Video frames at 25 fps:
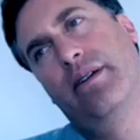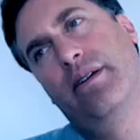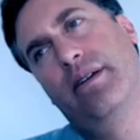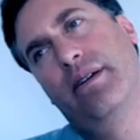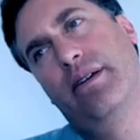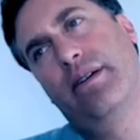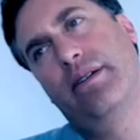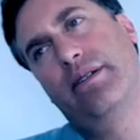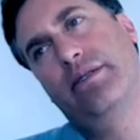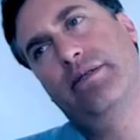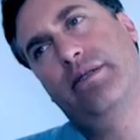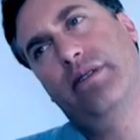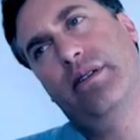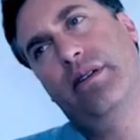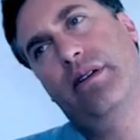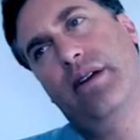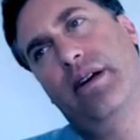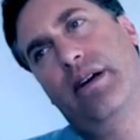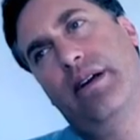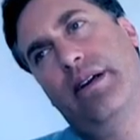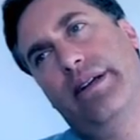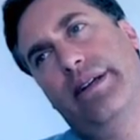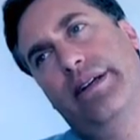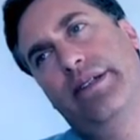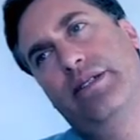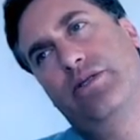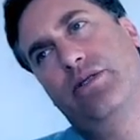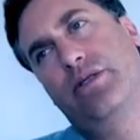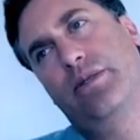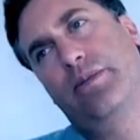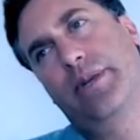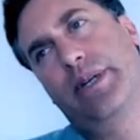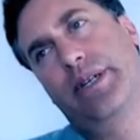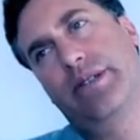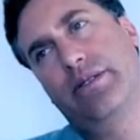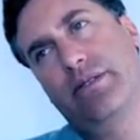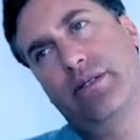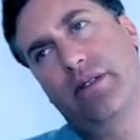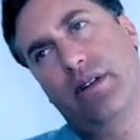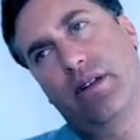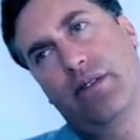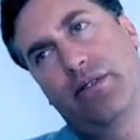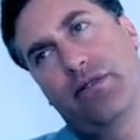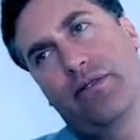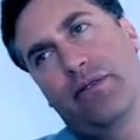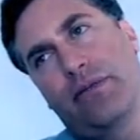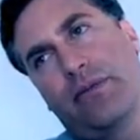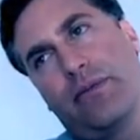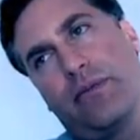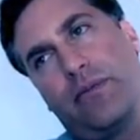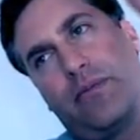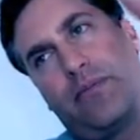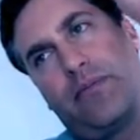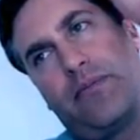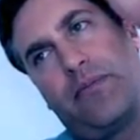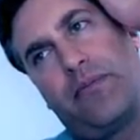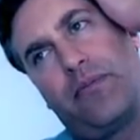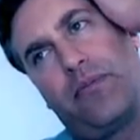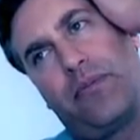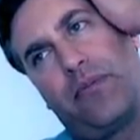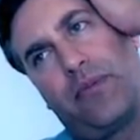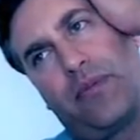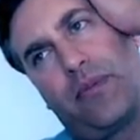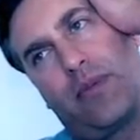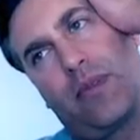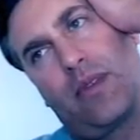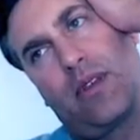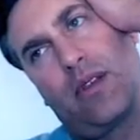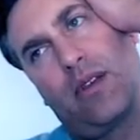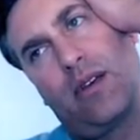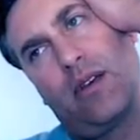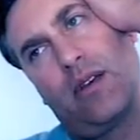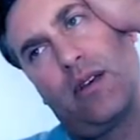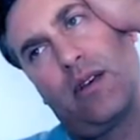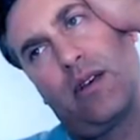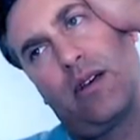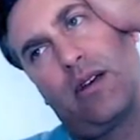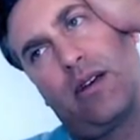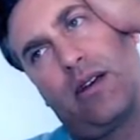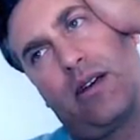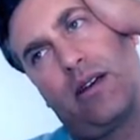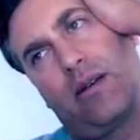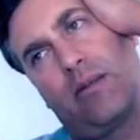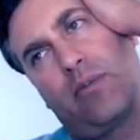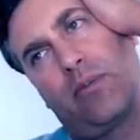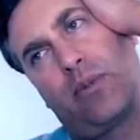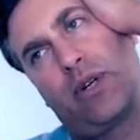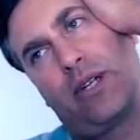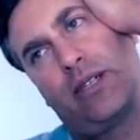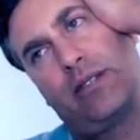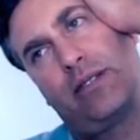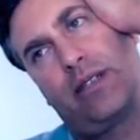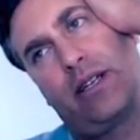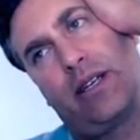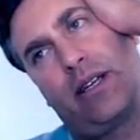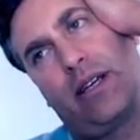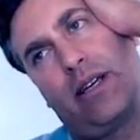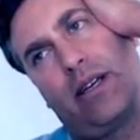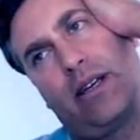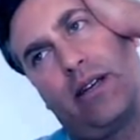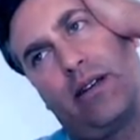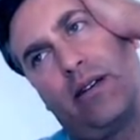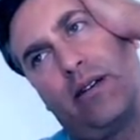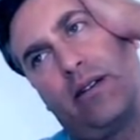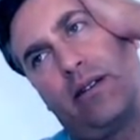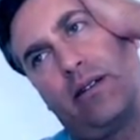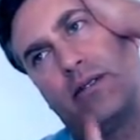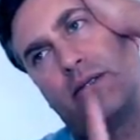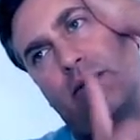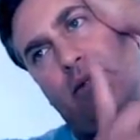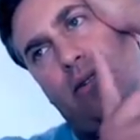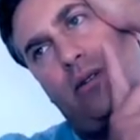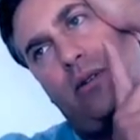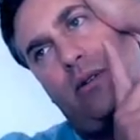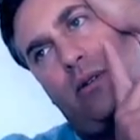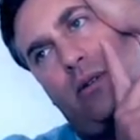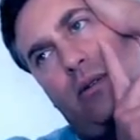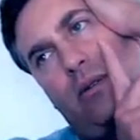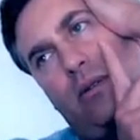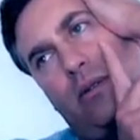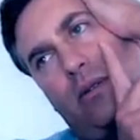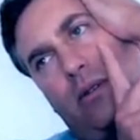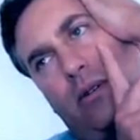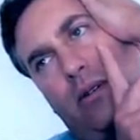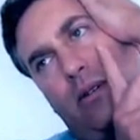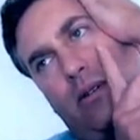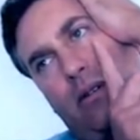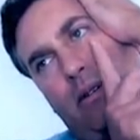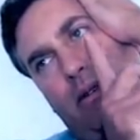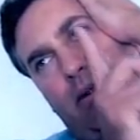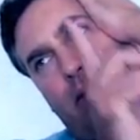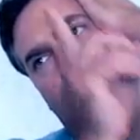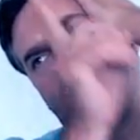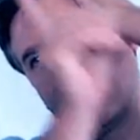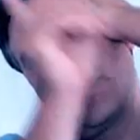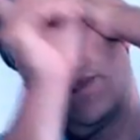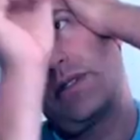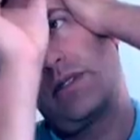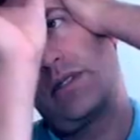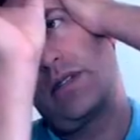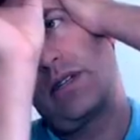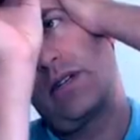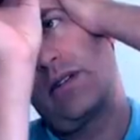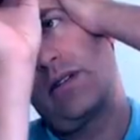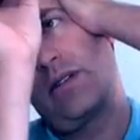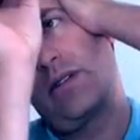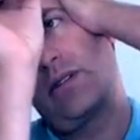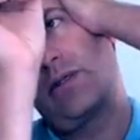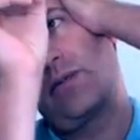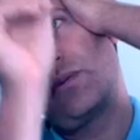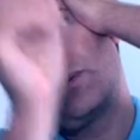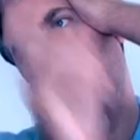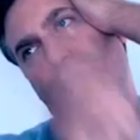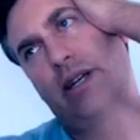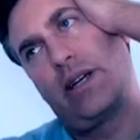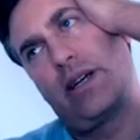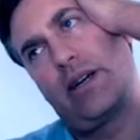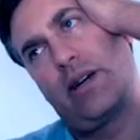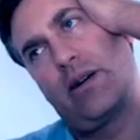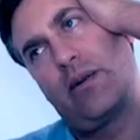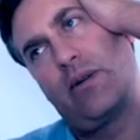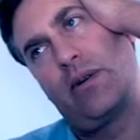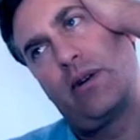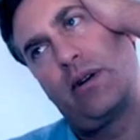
as to not injure myself. And pressing in, so pressing in this way now.